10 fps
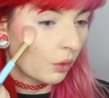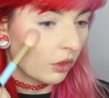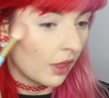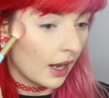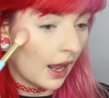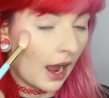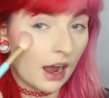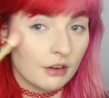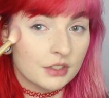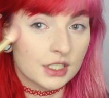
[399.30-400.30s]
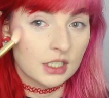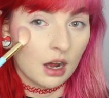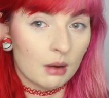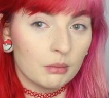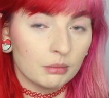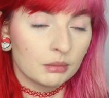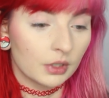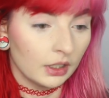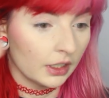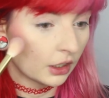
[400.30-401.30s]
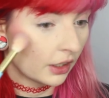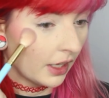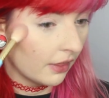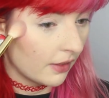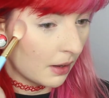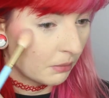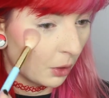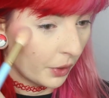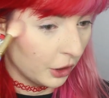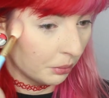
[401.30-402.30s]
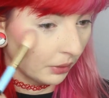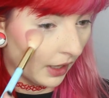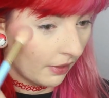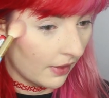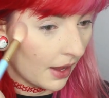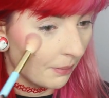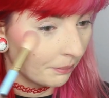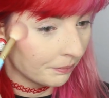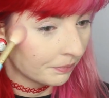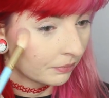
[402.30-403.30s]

that have some glitter in them, but when you blend them,